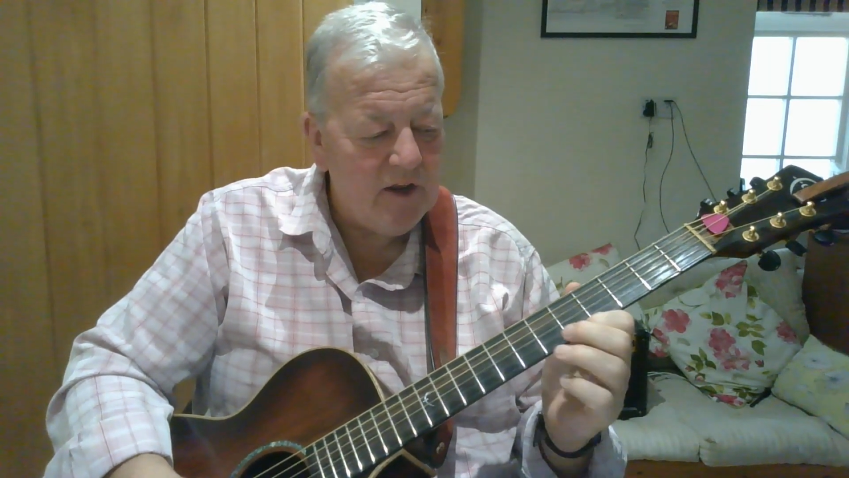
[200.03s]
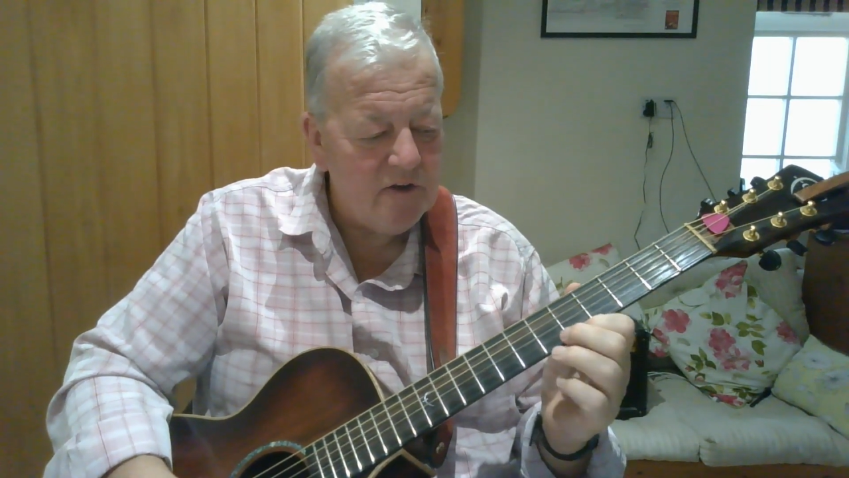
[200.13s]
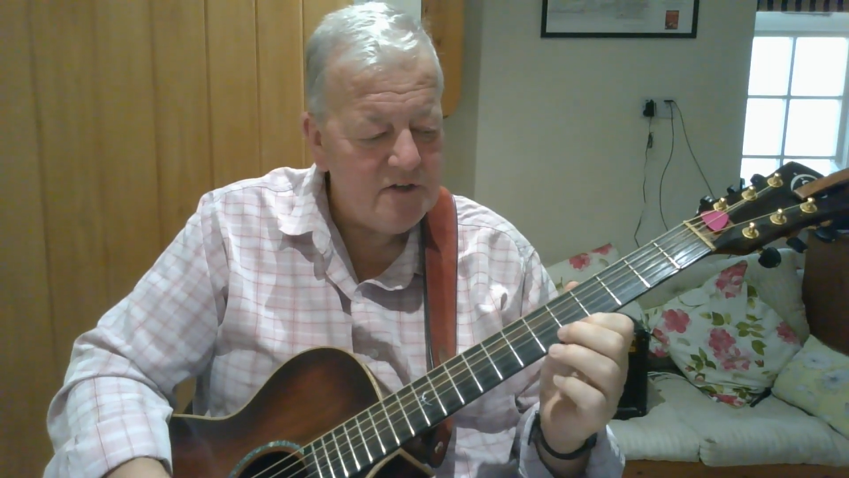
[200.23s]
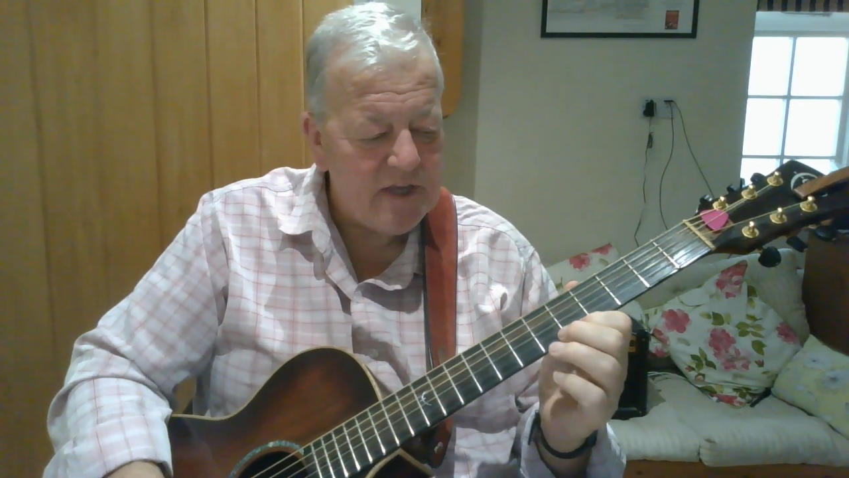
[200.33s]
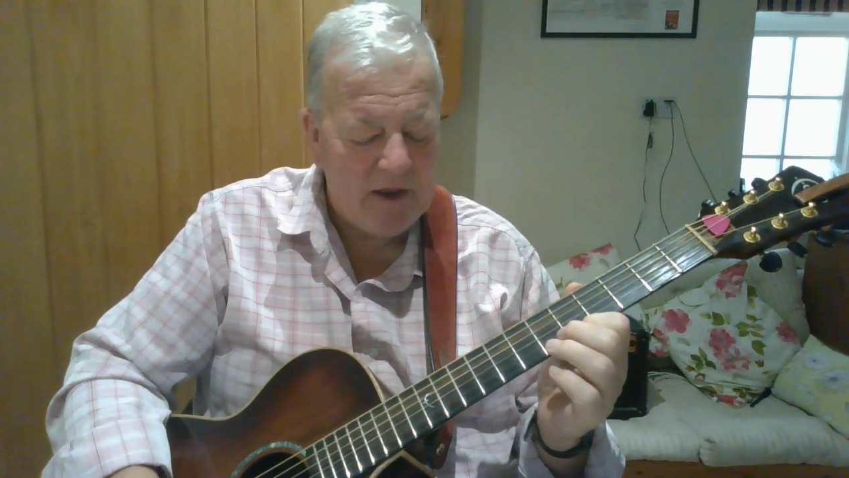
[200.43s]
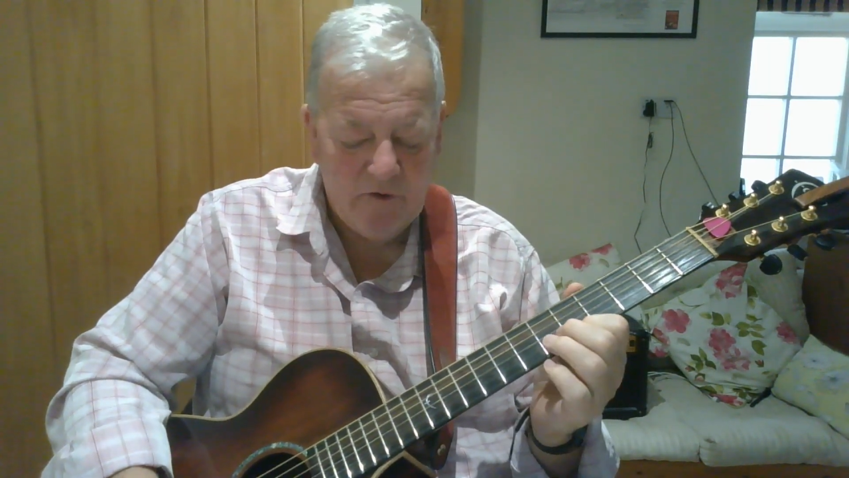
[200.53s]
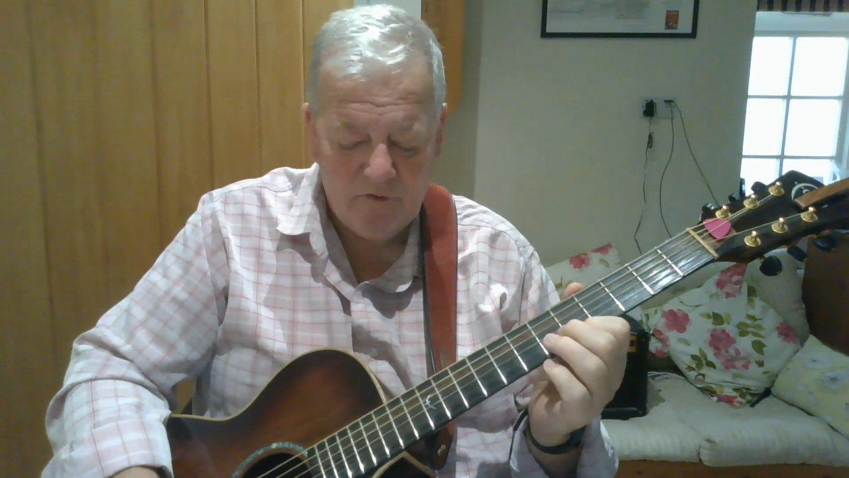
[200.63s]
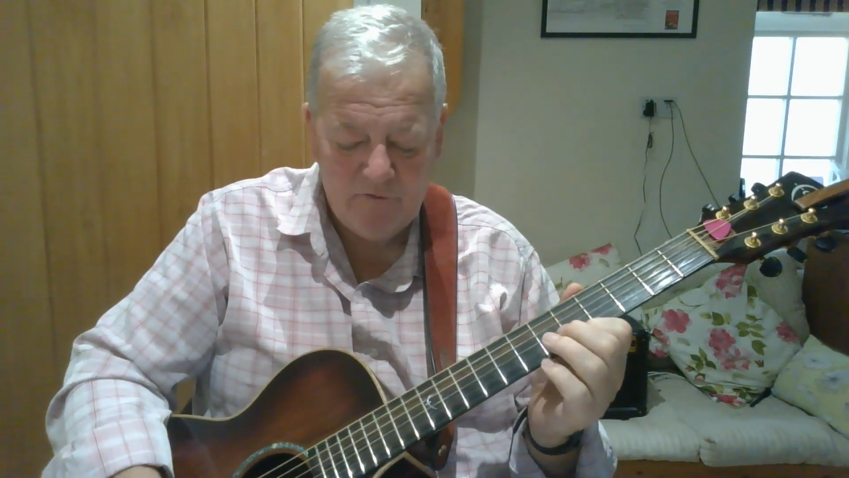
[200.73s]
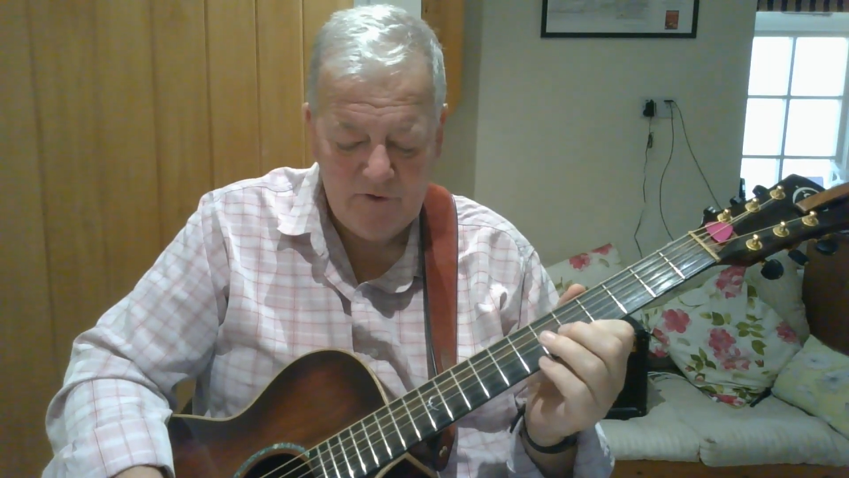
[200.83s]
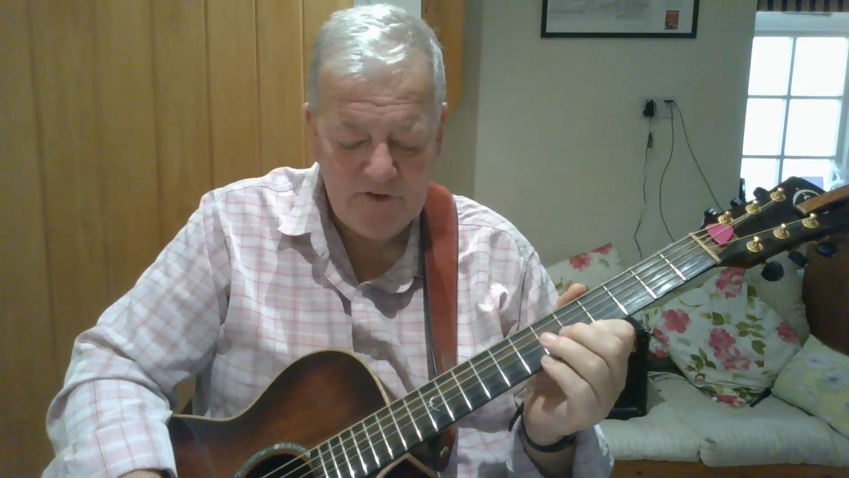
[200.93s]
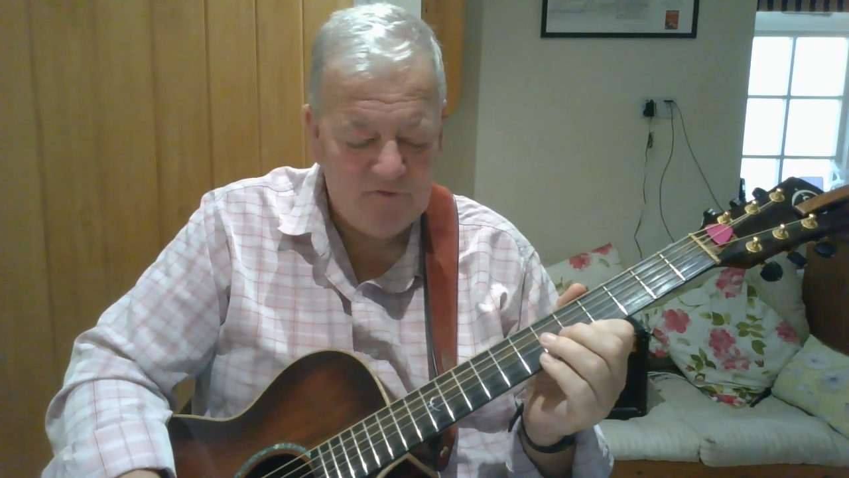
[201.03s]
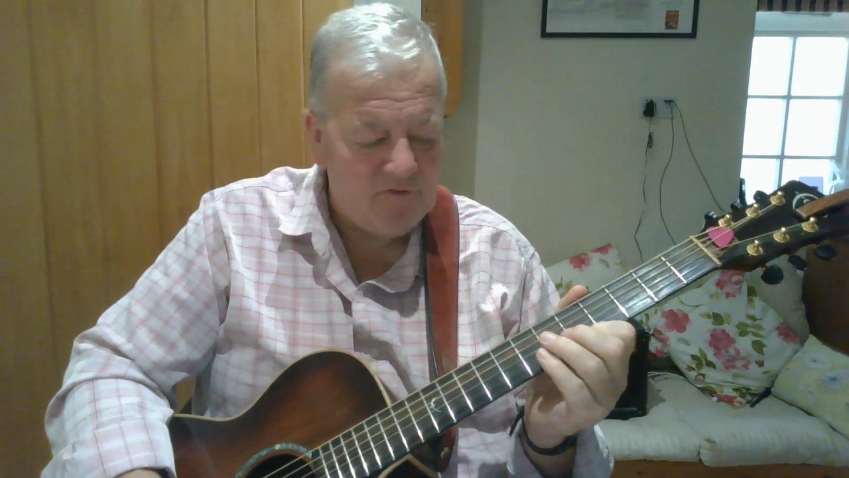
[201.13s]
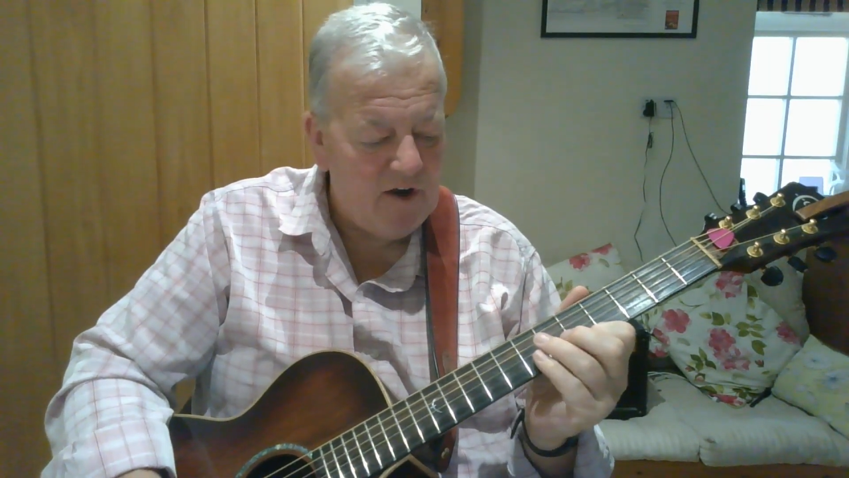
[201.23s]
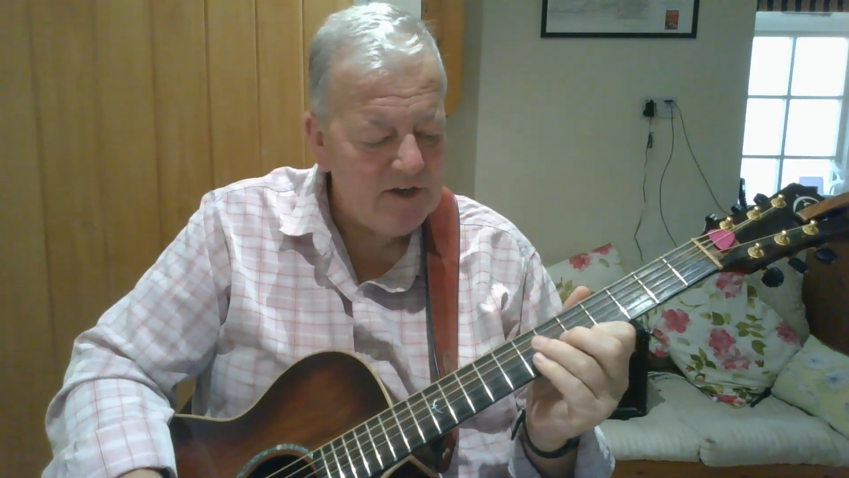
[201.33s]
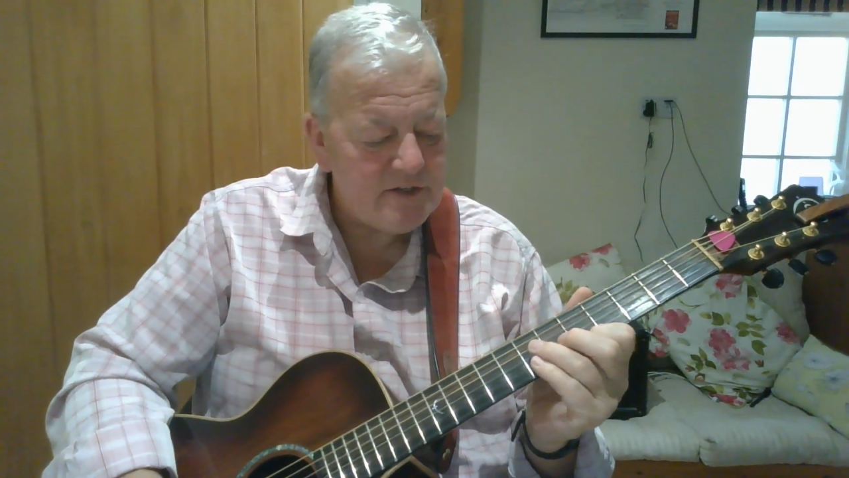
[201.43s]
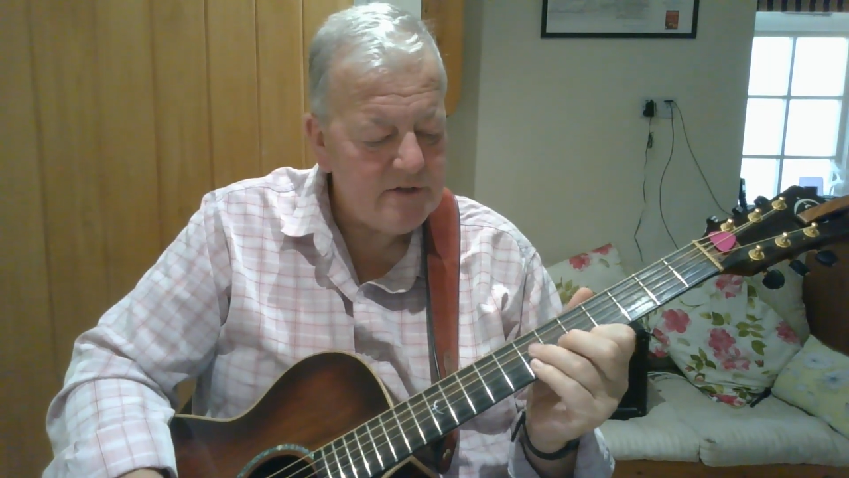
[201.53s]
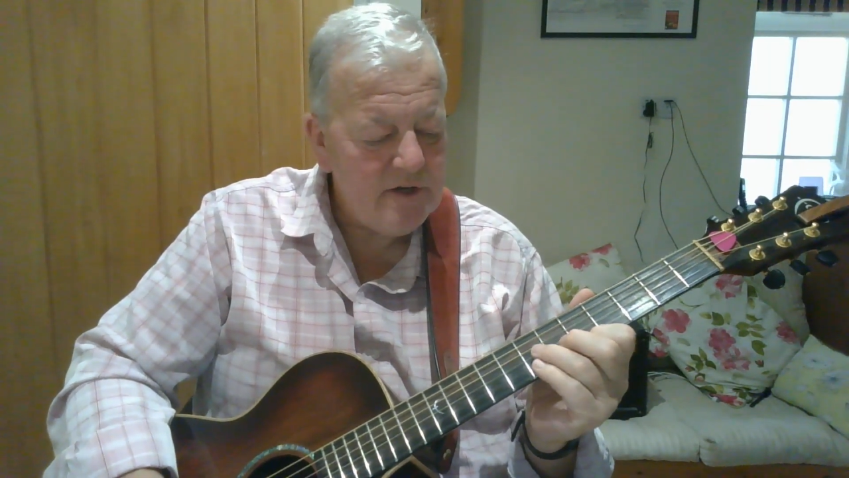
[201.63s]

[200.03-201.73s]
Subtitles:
goes down on the 5th fret.